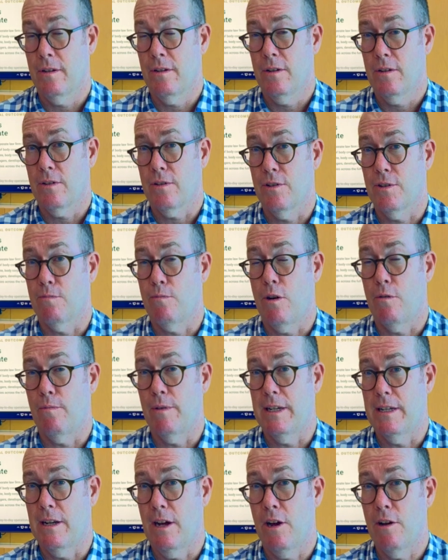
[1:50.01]
Because what
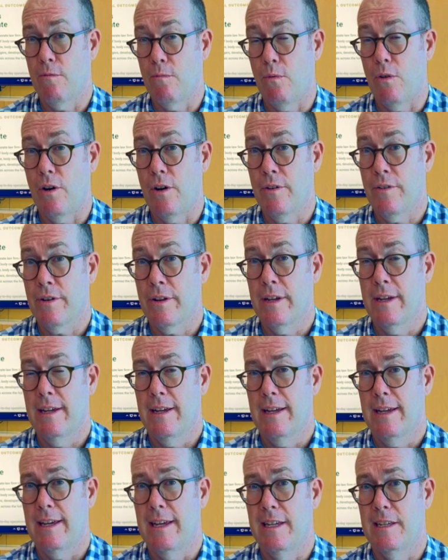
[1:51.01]
we don't want
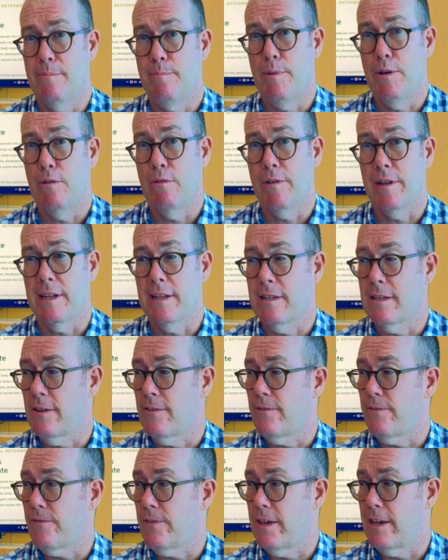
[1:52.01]
is buildings,
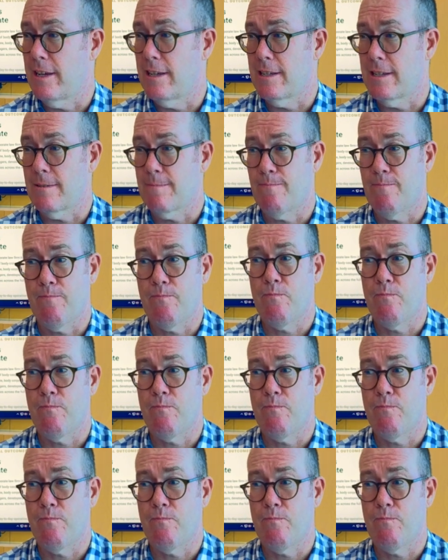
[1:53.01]
if there's